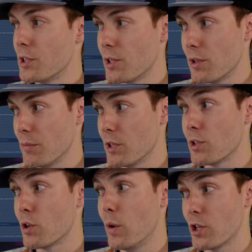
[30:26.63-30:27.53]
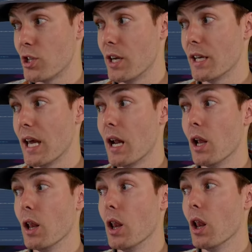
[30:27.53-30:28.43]
this is a question I get a
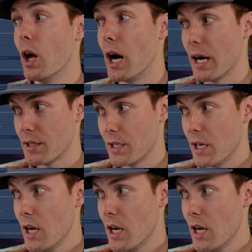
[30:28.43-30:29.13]
lot.